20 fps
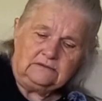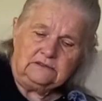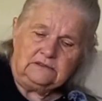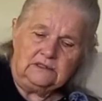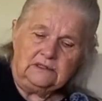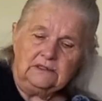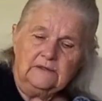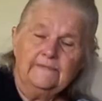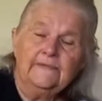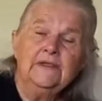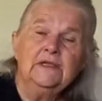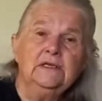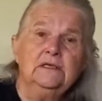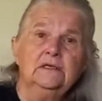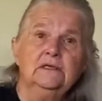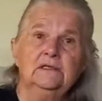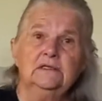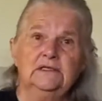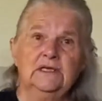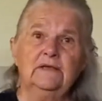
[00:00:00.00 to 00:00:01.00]
seed.
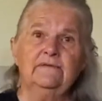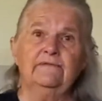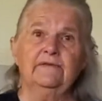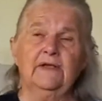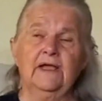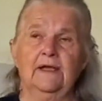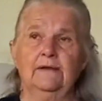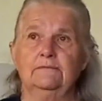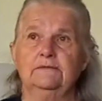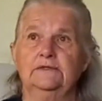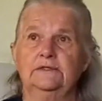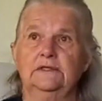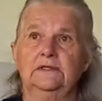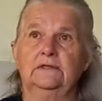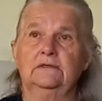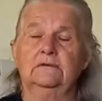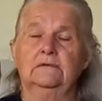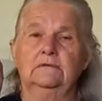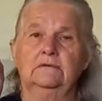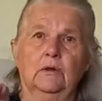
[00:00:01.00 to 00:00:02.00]
Teff comes in
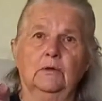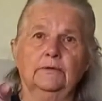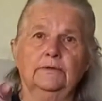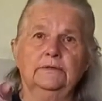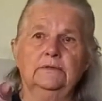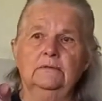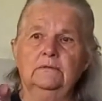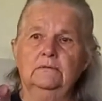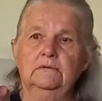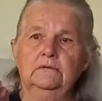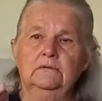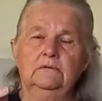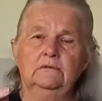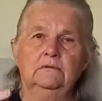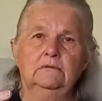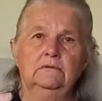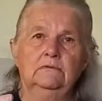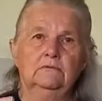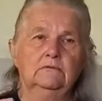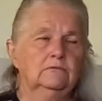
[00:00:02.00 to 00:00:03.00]
golden,
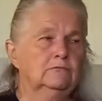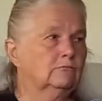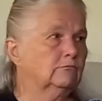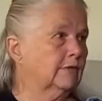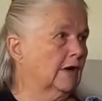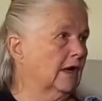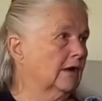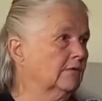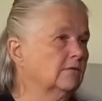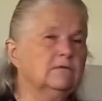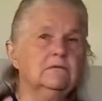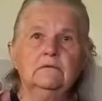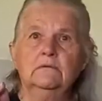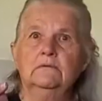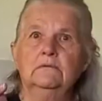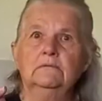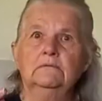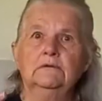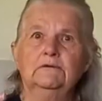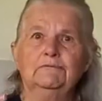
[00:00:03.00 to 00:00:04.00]
brown,
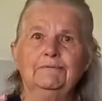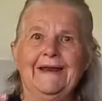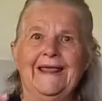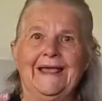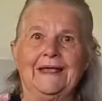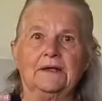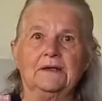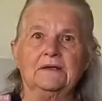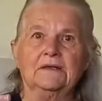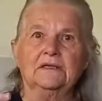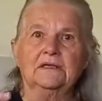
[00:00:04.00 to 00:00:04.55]
and black.